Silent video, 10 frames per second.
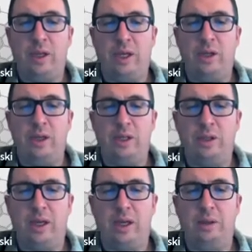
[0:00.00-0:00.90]
I could
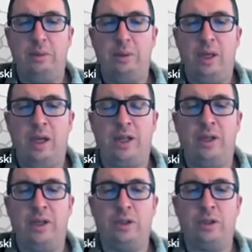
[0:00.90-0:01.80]
click add
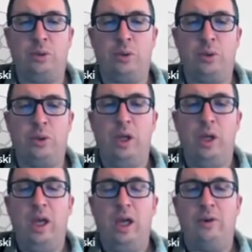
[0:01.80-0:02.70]
deduction rule.
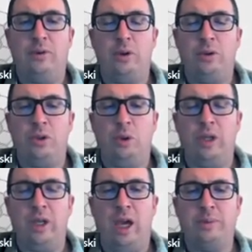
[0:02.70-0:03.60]
After so
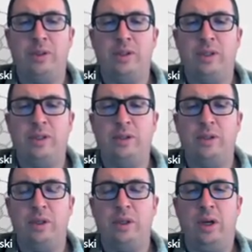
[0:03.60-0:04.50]
many absences,
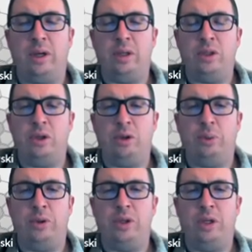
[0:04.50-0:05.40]
deduct a certain
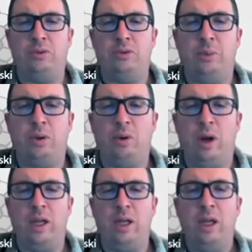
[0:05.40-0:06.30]
percentage from the
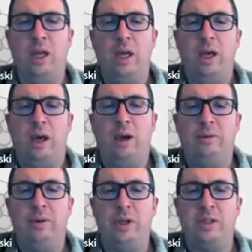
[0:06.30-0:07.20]
grade.
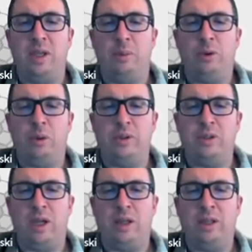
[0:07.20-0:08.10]
Very similar but
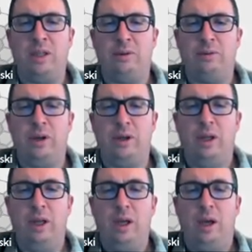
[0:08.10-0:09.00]
slightly different
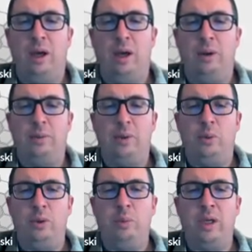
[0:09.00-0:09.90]

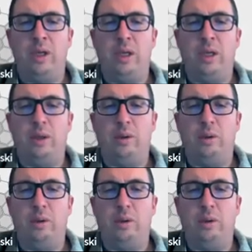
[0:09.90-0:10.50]
would be